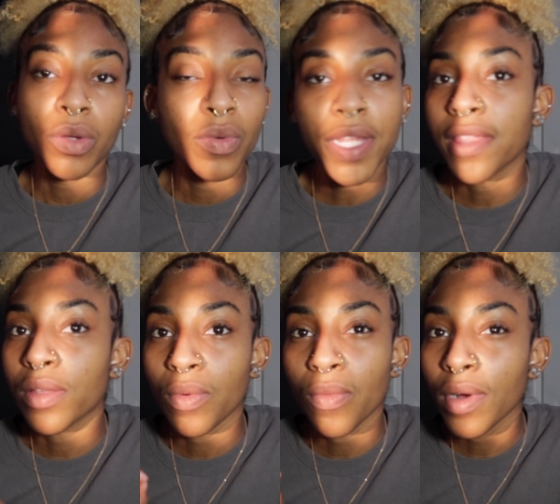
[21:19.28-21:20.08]
with
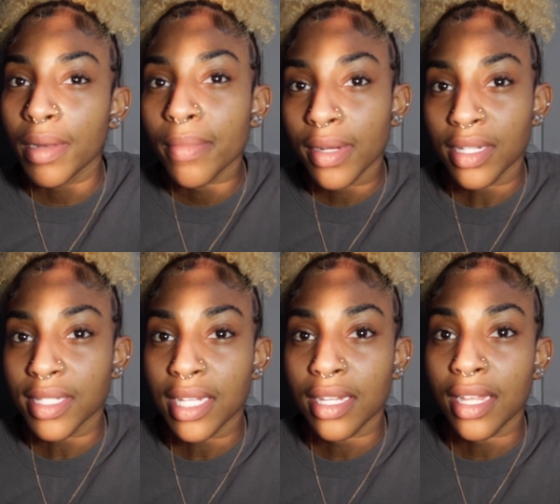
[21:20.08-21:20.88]
one
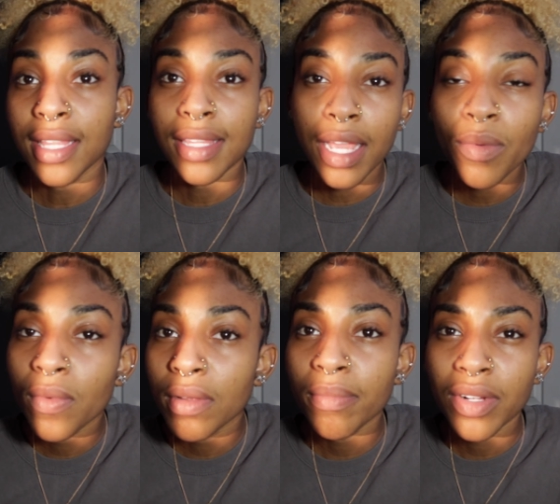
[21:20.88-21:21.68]
person, and that
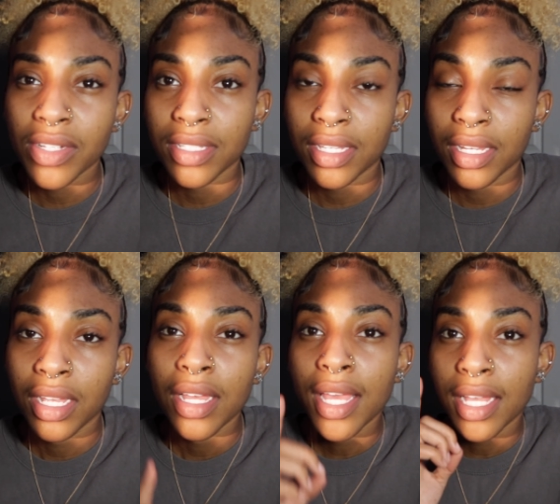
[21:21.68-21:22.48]
one person
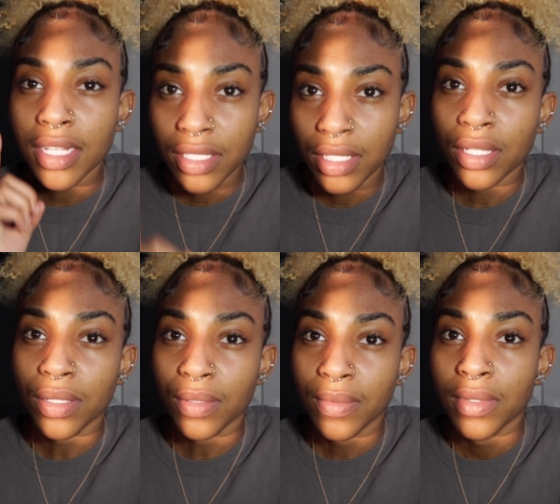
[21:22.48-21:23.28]
is
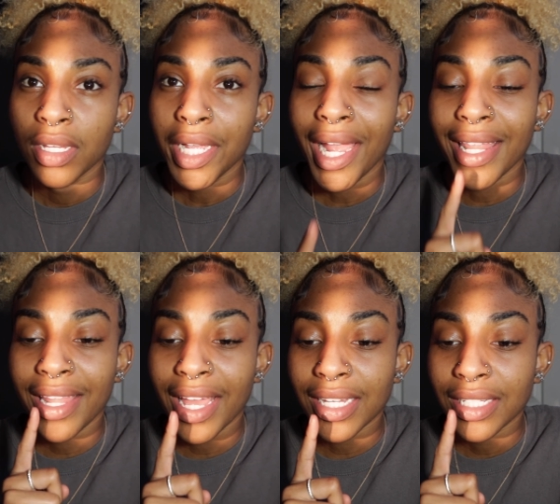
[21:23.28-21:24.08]
you. And
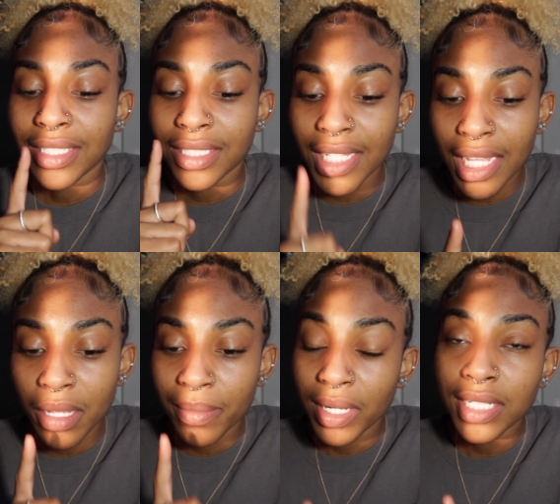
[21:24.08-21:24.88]
that
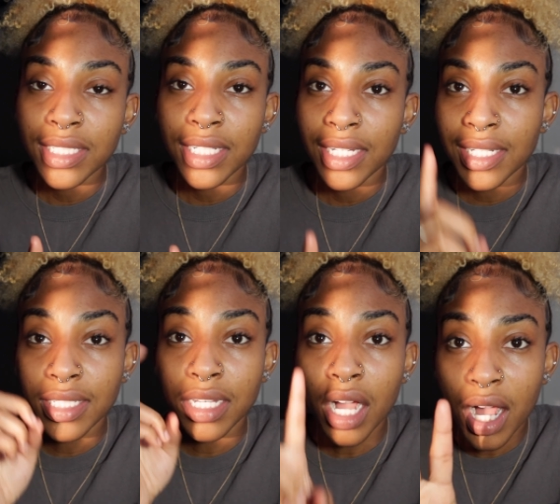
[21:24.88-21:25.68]
second person is
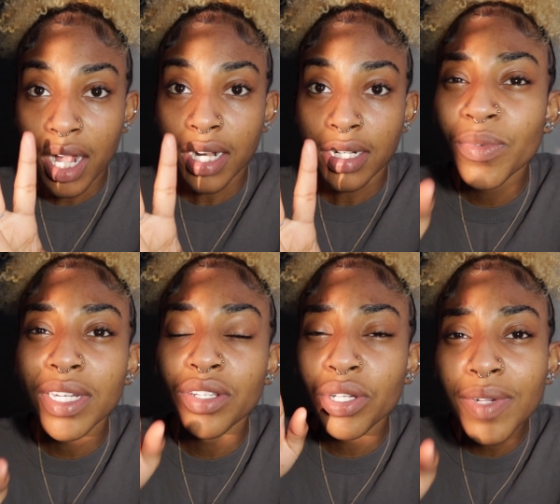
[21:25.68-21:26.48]
God.
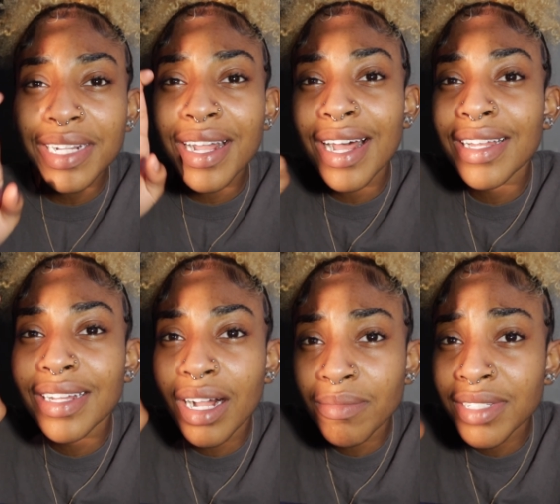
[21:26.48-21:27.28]
When you and God
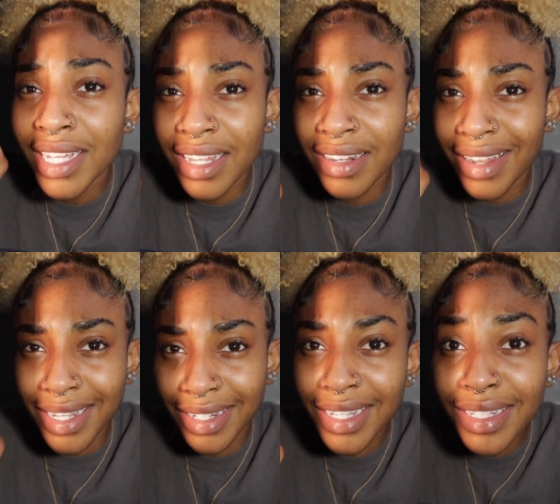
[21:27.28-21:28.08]
come together
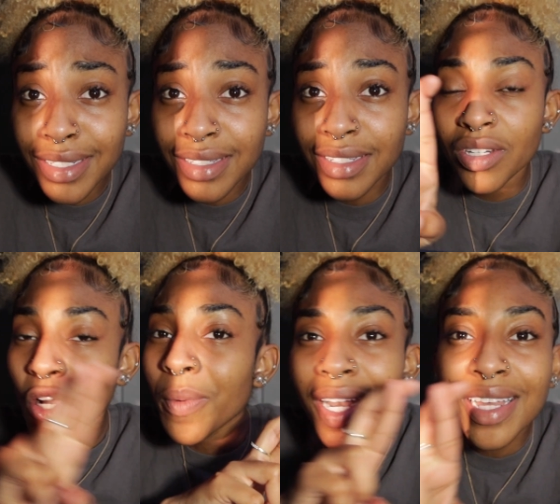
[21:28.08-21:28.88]
like this,
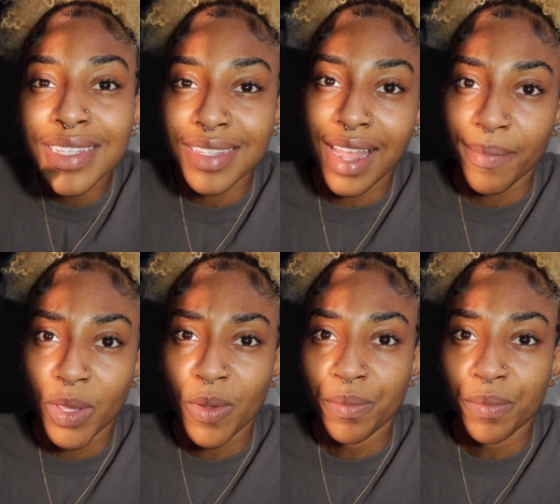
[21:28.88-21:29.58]
nobody can stop you.